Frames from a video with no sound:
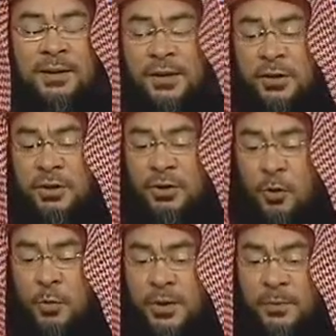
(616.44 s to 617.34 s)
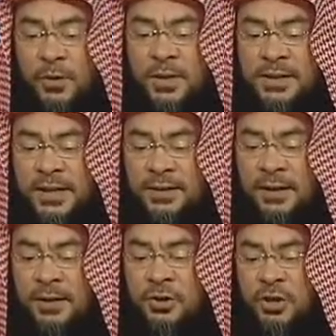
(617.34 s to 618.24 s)
And you could open a book and it says,
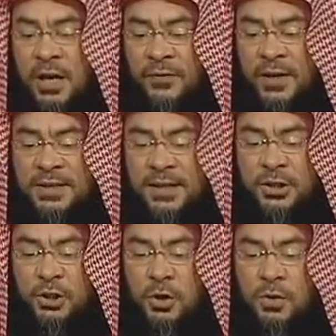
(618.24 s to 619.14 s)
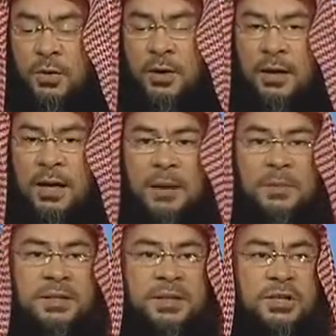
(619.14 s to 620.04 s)
Shafi'i says so,
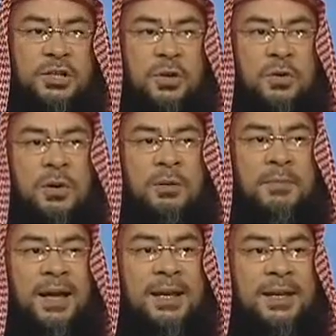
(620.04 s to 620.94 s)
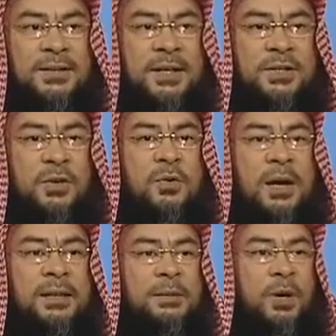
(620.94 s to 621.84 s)
Ahmad says so, Malik says so,
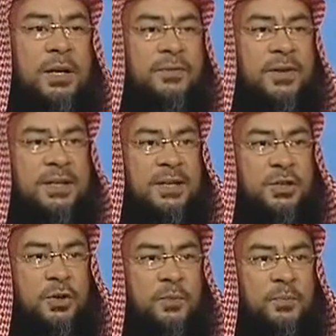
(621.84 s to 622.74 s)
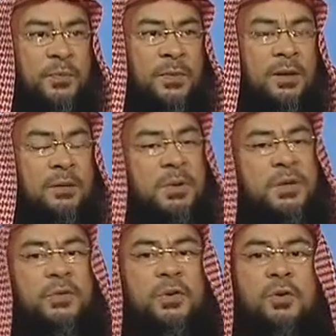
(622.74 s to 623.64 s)
and Abu Hanifa says so. But
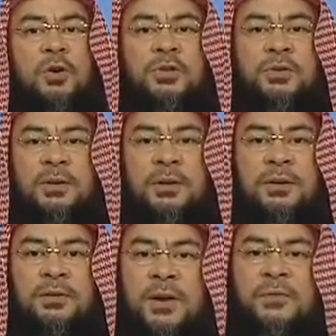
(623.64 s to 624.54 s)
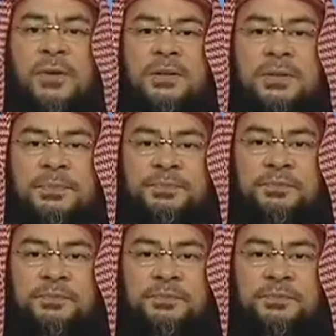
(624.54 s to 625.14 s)
if you cross-reference,